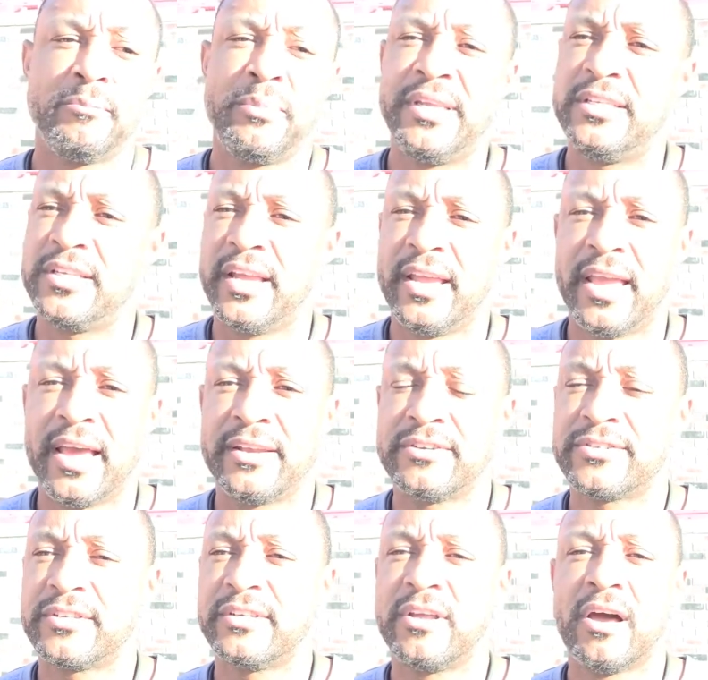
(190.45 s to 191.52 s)
B.J.
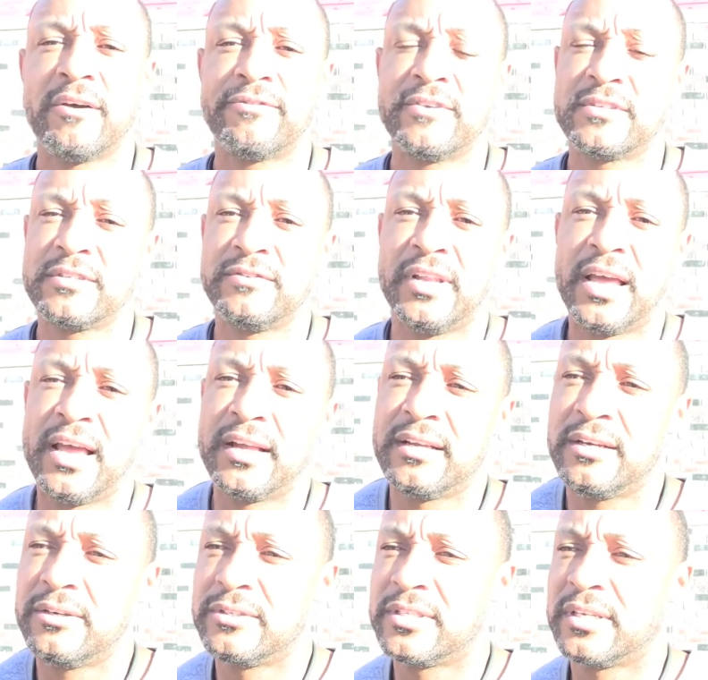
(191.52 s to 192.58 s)
Anderson, the offensive line
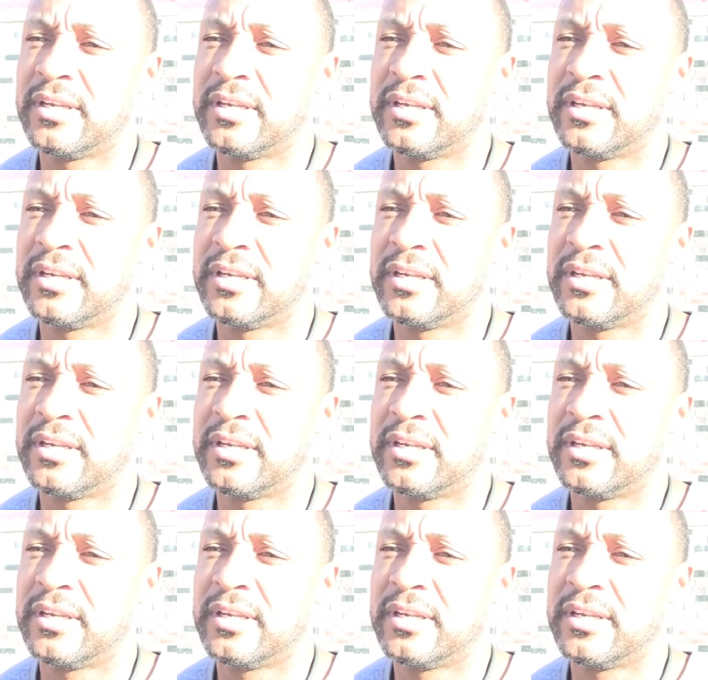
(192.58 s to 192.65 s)
coach,